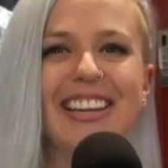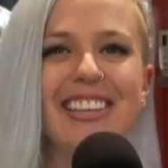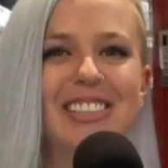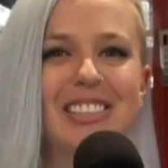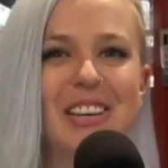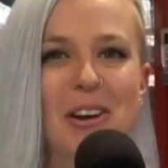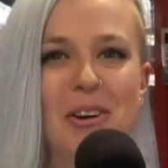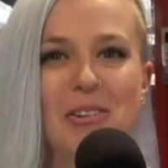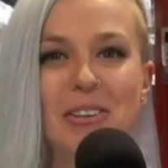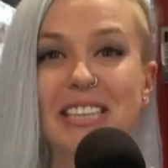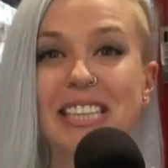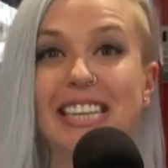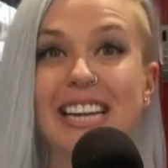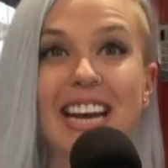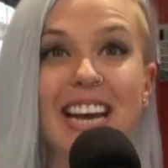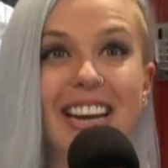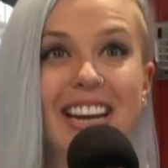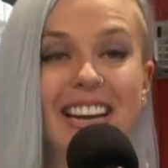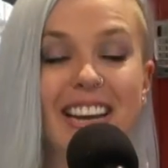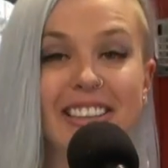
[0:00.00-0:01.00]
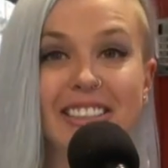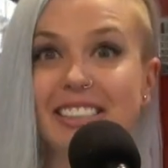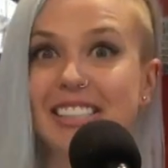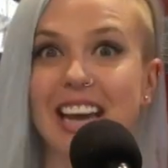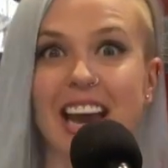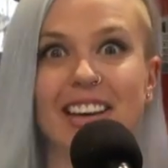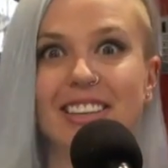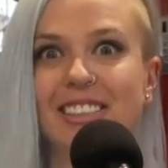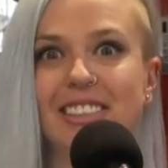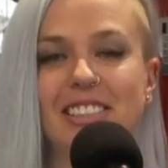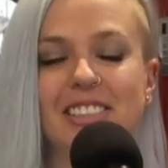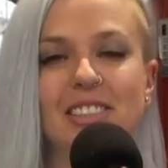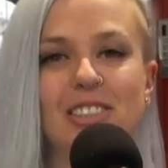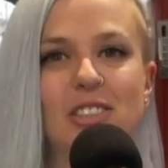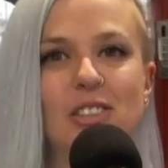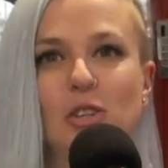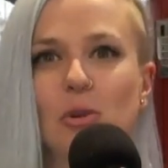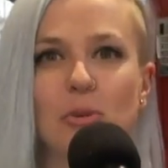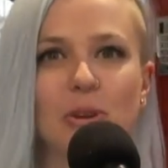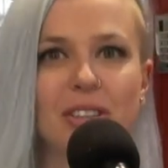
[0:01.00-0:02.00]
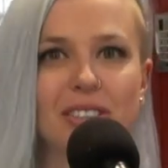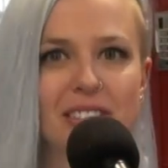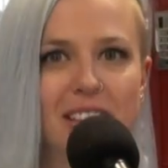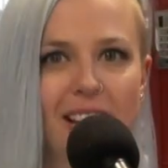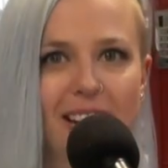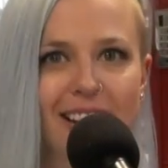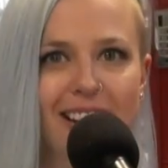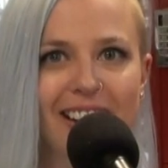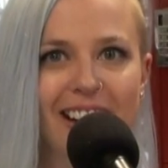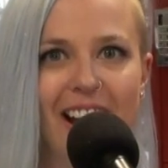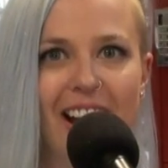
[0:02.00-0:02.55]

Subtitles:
So today's guest is super exciting.